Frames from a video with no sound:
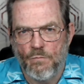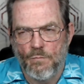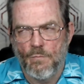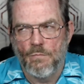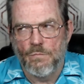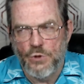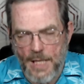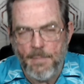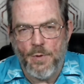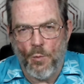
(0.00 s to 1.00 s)

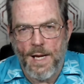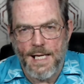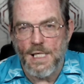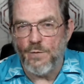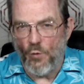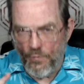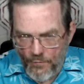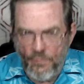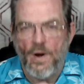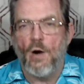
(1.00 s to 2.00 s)
shaped the way it is for a
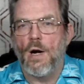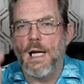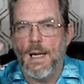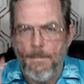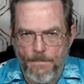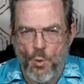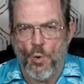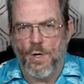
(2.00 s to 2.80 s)
very important